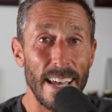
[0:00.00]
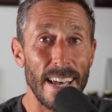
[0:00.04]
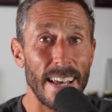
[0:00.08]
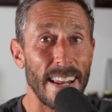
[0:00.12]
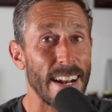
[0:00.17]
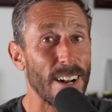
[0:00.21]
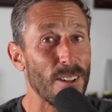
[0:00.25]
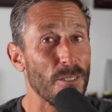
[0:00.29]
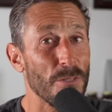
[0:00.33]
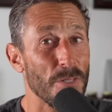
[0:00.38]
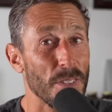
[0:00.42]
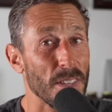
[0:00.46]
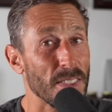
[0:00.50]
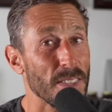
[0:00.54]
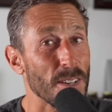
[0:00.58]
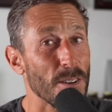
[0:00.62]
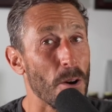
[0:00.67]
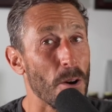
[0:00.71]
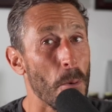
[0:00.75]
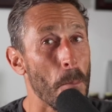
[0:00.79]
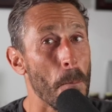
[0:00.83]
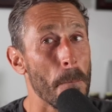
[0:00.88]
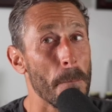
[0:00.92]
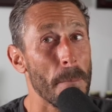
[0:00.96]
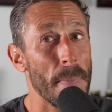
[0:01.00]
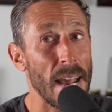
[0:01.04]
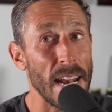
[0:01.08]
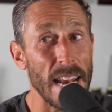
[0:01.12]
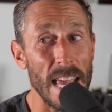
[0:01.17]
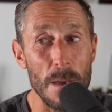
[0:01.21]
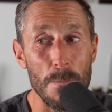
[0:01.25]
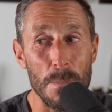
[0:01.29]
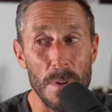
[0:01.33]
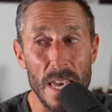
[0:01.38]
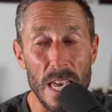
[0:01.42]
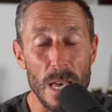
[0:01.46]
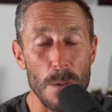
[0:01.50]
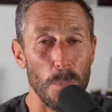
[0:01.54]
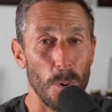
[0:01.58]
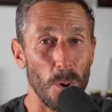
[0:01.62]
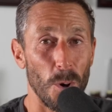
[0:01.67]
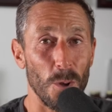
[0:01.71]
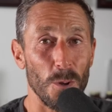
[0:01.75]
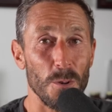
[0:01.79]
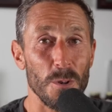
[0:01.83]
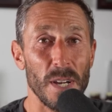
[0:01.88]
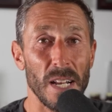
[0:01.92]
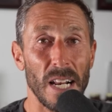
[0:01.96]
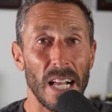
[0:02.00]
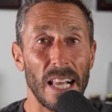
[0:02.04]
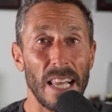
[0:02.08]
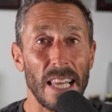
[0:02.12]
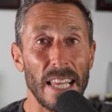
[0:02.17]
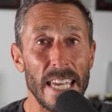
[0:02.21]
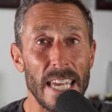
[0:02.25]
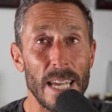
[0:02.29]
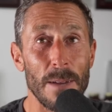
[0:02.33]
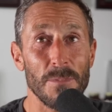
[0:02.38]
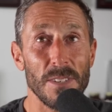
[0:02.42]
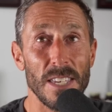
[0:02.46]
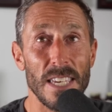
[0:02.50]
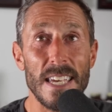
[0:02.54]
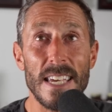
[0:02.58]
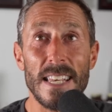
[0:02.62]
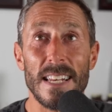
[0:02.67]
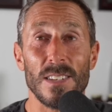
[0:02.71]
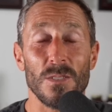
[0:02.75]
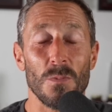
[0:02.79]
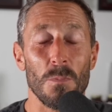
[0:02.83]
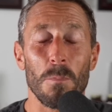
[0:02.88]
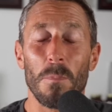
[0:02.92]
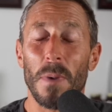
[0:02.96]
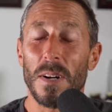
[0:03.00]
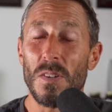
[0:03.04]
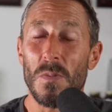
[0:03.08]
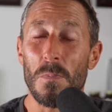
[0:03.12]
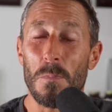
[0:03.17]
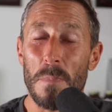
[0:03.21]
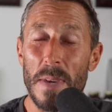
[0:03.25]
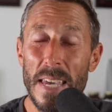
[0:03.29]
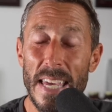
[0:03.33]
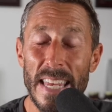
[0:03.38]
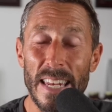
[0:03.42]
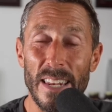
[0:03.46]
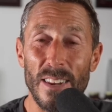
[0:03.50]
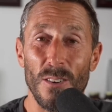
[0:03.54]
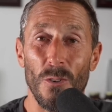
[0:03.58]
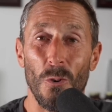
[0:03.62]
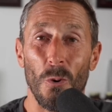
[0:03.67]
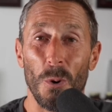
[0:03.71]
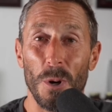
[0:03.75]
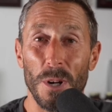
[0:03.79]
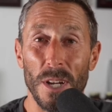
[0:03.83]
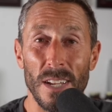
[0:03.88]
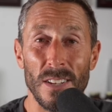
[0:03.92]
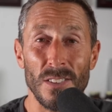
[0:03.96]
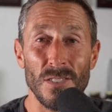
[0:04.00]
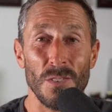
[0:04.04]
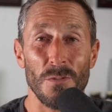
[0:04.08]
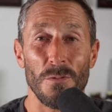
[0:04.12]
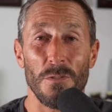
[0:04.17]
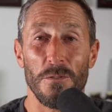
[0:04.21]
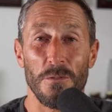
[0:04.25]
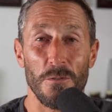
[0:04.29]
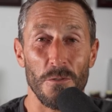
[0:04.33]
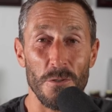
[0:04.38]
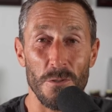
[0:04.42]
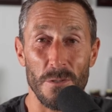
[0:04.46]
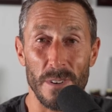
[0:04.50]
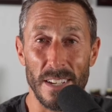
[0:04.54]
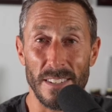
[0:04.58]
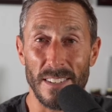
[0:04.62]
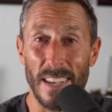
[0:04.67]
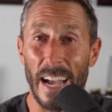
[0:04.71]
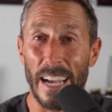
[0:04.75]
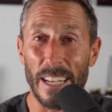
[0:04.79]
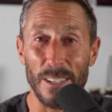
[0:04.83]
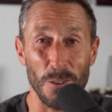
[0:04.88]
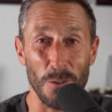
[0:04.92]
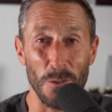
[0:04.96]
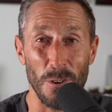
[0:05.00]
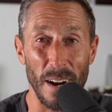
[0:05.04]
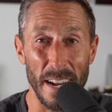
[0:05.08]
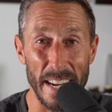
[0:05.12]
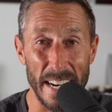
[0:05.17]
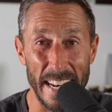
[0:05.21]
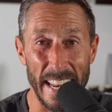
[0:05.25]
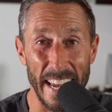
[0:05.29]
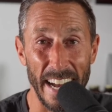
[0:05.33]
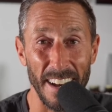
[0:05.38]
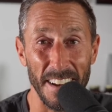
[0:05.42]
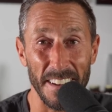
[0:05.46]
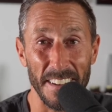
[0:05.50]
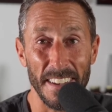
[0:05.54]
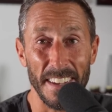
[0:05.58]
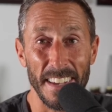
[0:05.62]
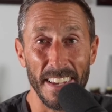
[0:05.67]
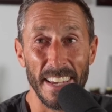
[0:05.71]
And I don't think there are many people who can claim to eat as much meat, organs, and fruit as I do right now.